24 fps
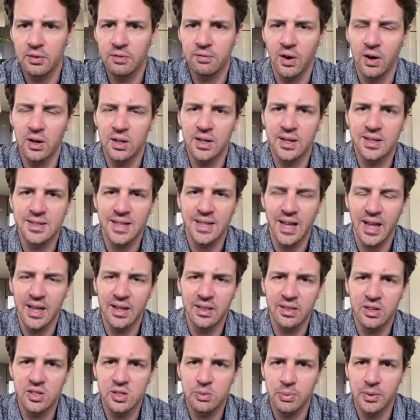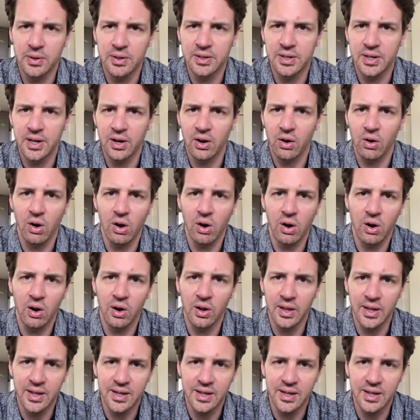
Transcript: fartleks and the sprinting are all